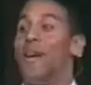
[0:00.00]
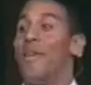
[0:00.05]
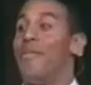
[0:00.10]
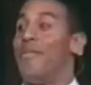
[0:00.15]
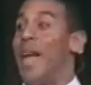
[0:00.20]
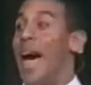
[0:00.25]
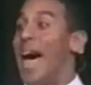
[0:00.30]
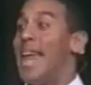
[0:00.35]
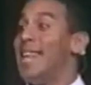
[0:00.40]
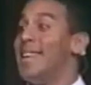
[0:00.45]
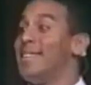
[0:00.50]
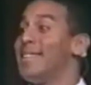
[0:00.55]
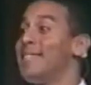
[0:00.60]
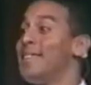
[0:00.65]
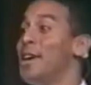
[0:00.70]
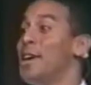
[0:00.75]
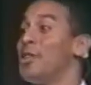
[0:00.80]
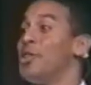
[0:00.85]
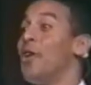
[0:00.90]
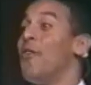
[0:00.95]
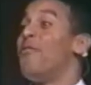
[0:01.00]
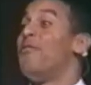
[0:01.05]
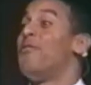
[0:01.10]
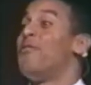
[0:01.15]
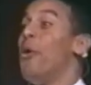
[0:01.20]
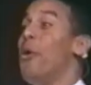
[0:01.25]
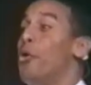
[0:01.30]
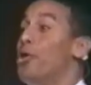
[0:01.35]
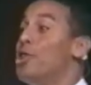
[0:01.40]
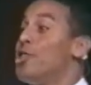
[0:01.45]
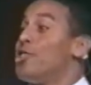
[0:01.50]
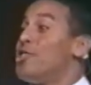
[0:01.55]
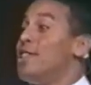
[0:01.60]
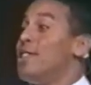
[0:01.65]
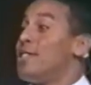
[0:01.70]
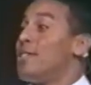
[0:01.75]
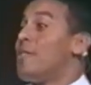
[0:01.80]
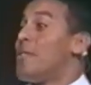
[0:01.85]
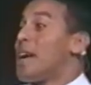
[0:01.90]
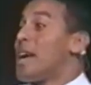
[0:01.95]
That is the
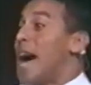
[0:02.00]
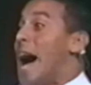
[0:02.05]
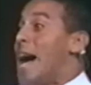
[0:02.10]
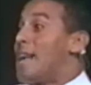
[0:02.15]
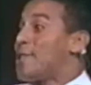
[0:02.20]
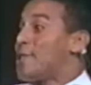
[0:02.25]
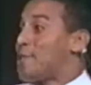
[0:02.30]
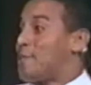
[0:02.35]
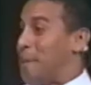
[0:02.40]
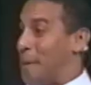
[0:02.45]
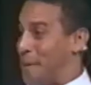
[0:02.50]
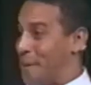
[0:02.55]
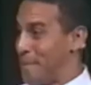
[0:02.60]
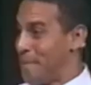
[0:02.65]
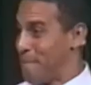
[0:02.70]
foolishness of the gospel.